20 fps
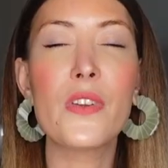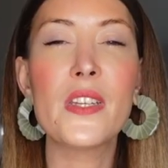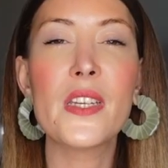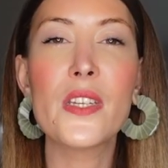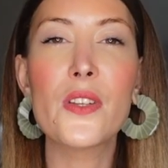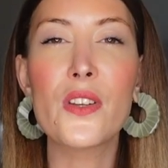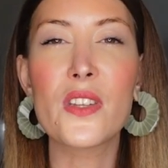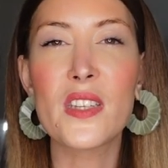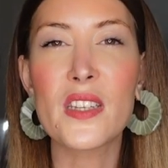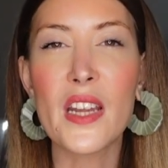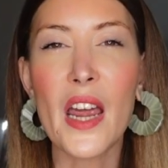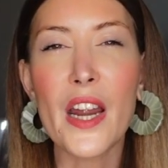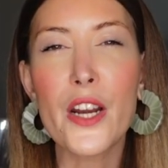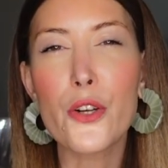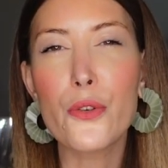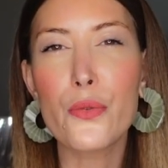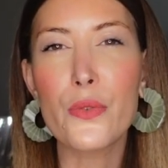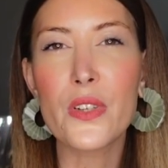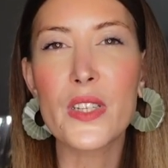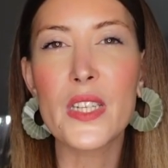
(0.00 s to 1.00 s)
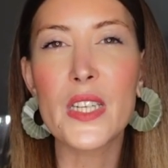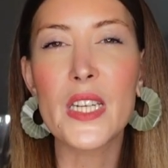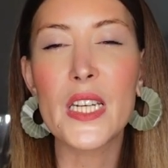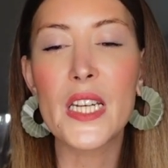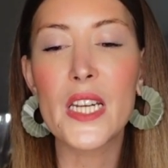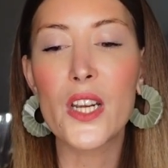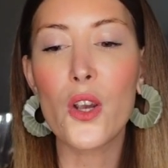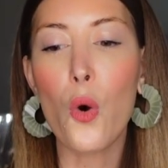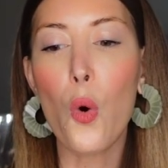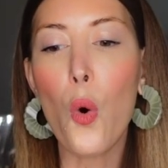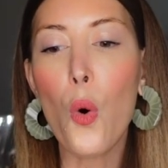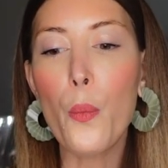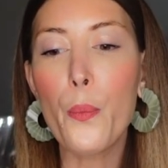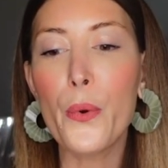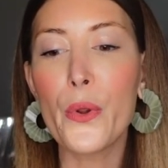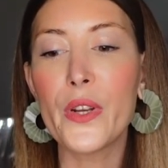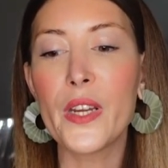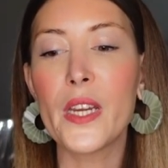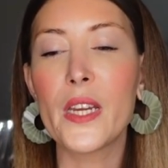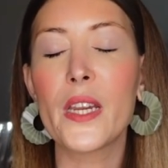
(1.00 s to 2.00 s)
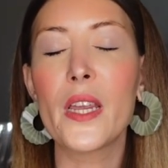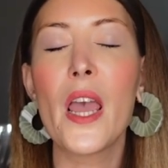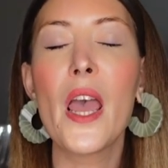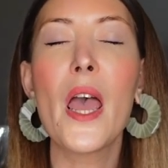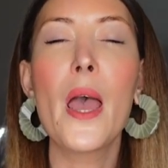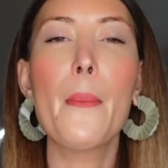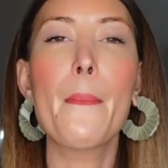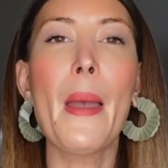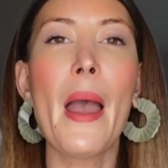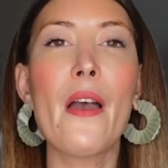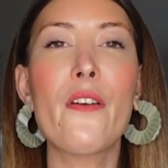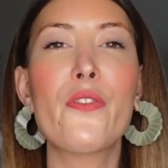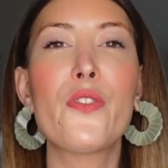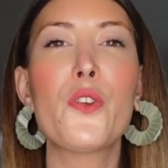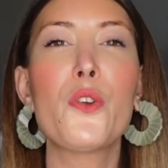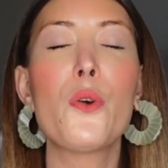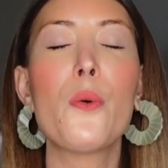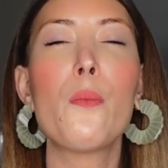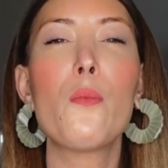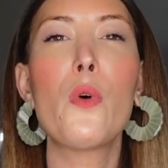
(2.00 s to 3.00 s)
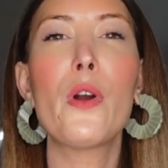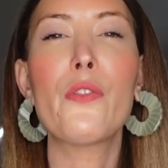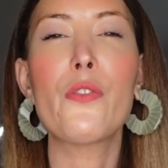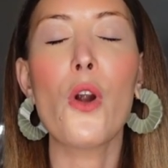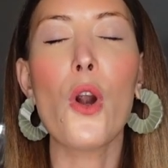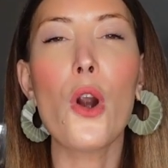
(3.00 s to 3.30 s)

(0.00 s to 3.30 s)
This is a citrusy opening perfume with